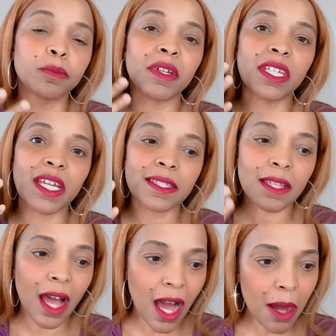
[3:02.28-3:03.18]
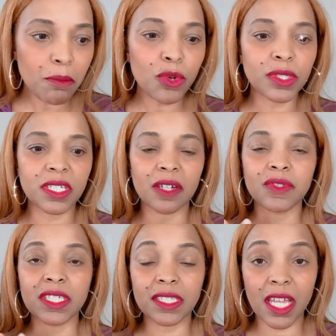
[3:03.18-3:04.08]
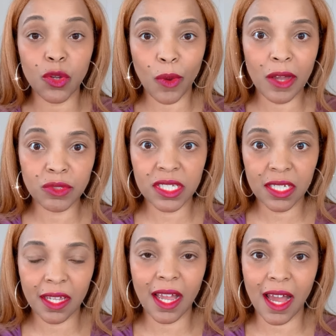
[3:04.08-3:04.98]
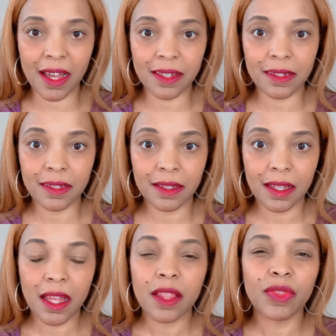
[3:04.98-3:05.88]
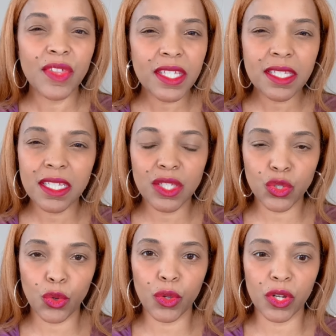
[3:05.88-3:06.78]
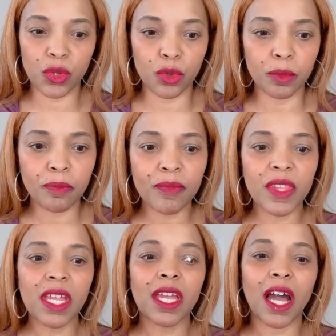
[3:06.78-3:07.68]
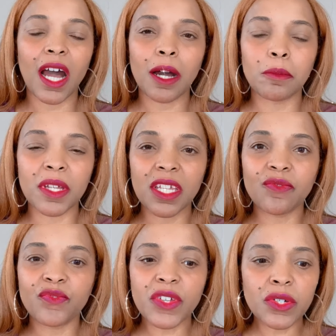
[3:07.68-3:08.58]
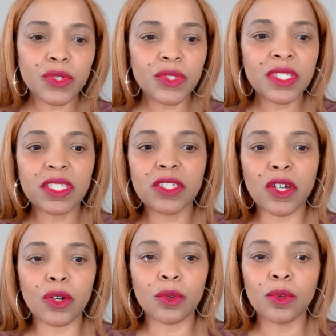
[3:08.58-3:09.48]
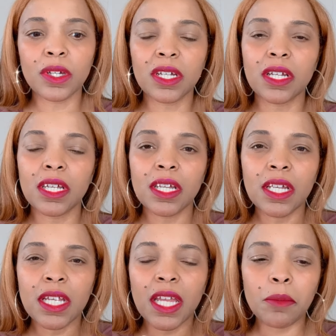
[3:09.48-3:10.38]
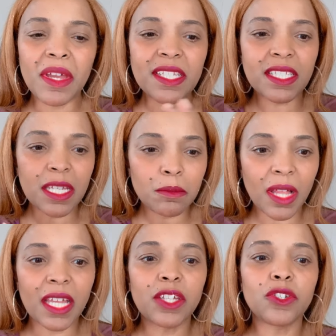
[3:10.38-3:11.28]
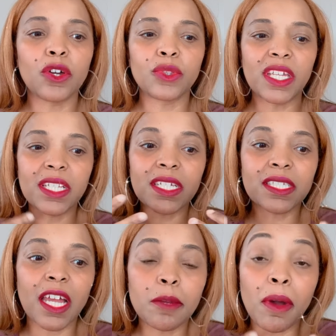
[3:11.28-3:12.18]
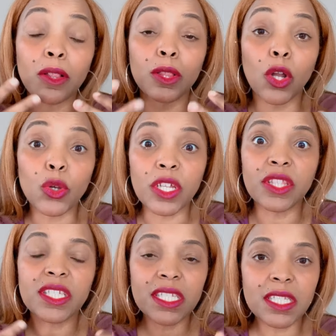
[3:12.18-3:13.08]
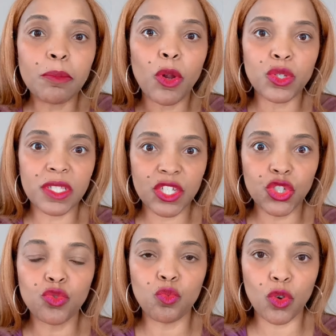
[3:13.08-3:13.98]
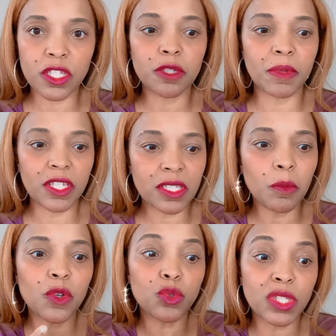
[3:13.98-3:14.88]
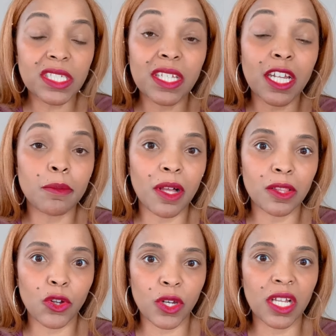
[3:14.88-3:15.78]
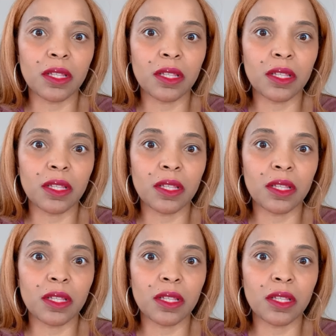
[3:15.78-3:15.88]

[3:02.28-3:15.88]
but yet humble enough to stay grounded in God. This is critical. It feels, it may seem like, they get excited about learning. This is the person that you want to be, someone who's excited about learning